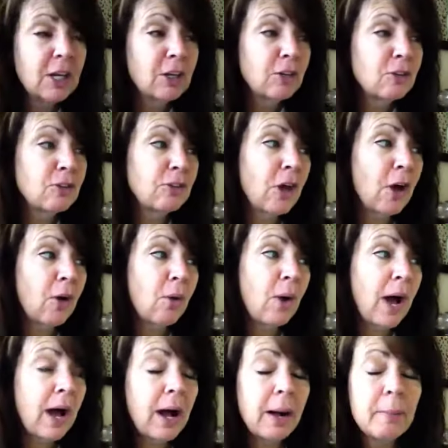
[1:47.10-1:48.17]
So
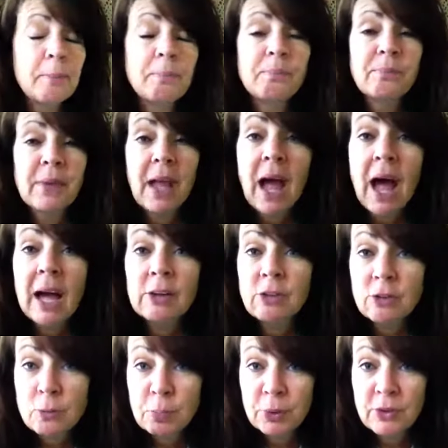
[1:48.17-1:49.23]
I
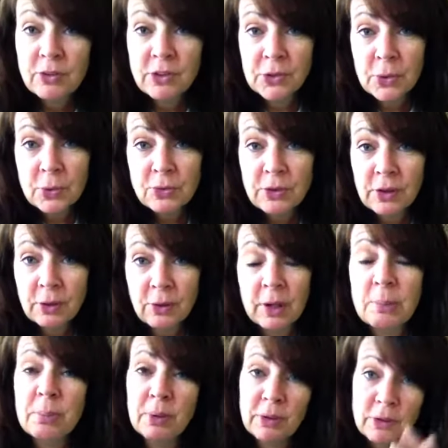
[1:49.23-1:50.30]
just put zeros in the
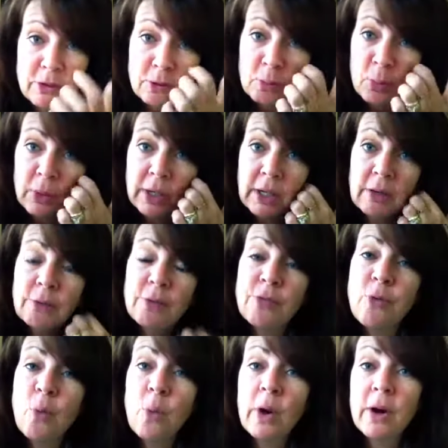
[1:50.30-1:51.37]
gradebook this morning
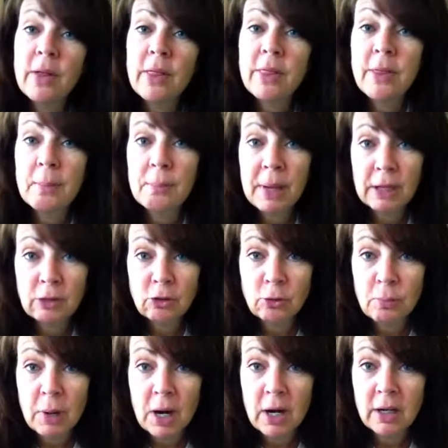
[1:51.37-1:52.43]
for the
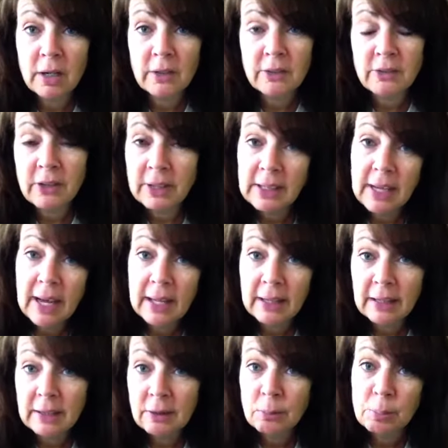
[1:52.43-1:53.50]
benchmark Study
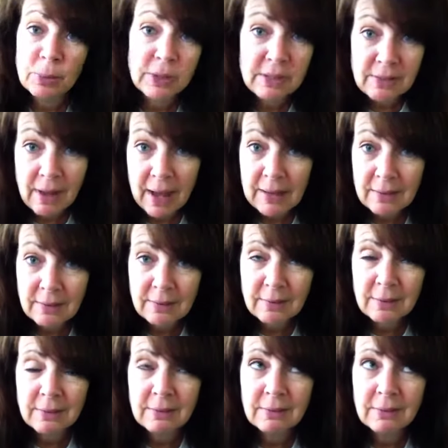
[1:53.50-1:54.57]
Island
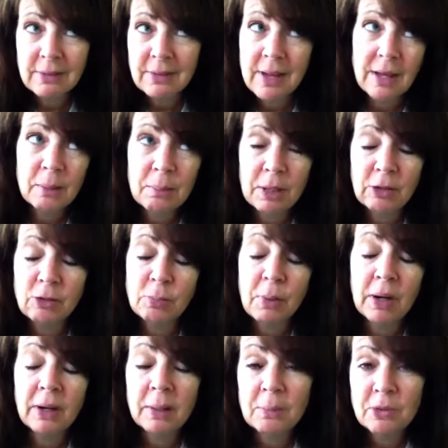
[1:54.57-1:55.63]
pretest. It's not a
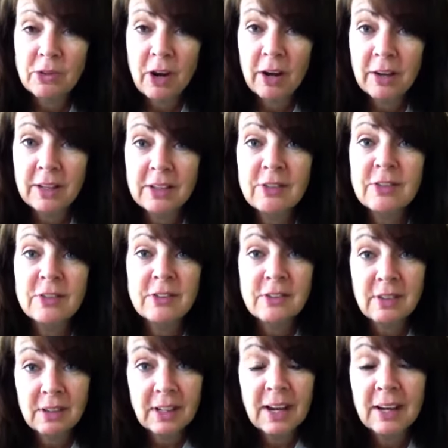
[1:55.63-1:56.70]
benchmark, I'm sorry, it's a
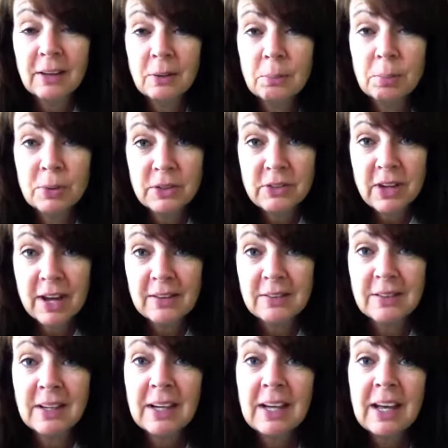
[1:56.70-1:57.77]
Study Island
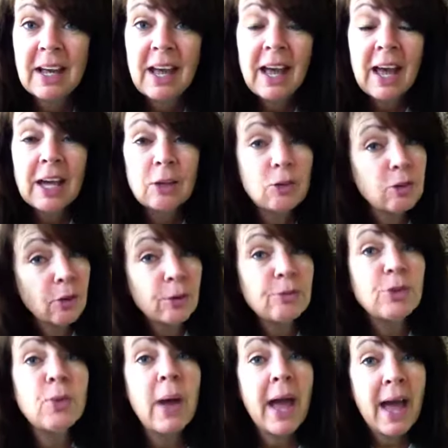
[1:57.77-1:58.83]
pretest. And so
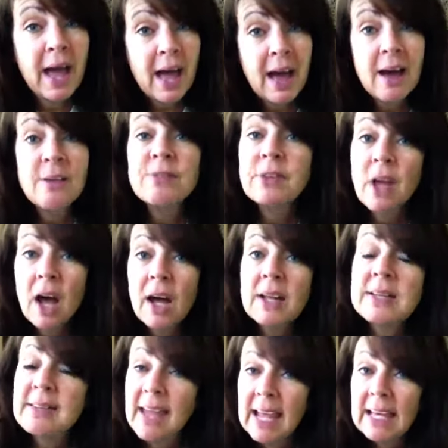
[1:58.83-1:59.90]
if you have
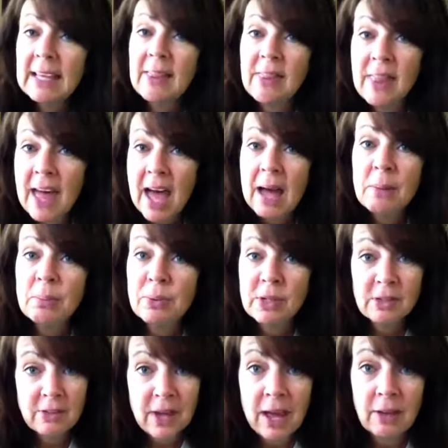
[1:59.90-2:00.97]
not taken that
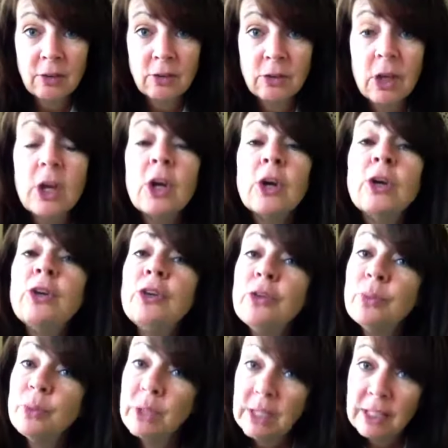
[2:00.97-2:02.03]
pretest,
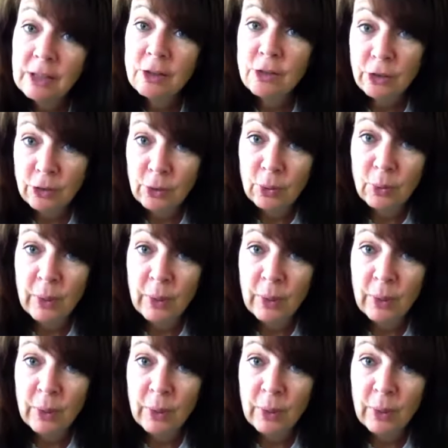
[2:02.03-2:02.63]
you need to.